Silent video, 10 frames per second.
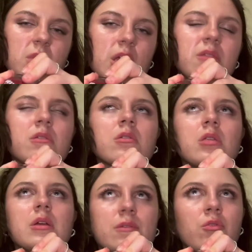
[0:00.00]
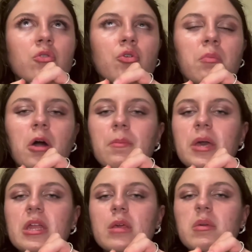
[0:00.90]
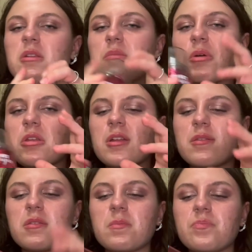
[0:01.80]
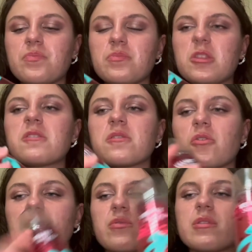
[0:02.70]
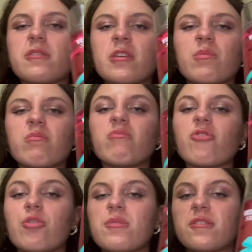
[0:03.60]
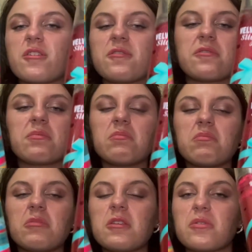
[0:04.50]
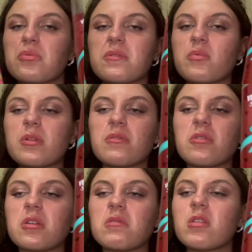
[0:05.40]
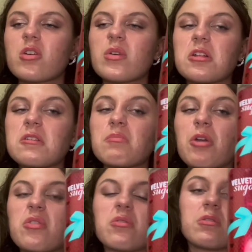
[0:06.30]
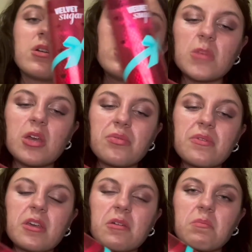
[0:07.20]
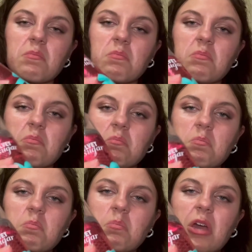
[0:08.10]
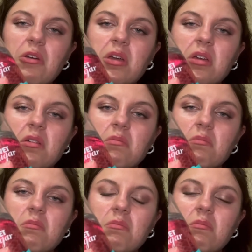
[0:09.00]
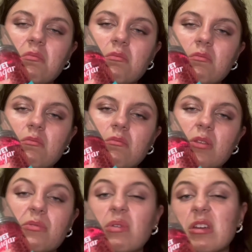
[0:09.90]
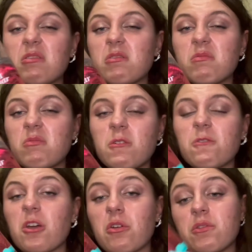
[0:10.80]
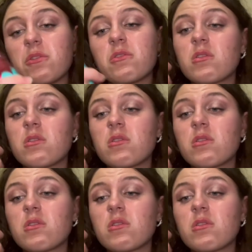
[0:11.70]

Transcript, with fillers: it's it's not a gourmand by any means, but it's this is also in the same realm as this. These are just ones you can quickly spray on. Yeah, it's just like a berry sweet fragrance.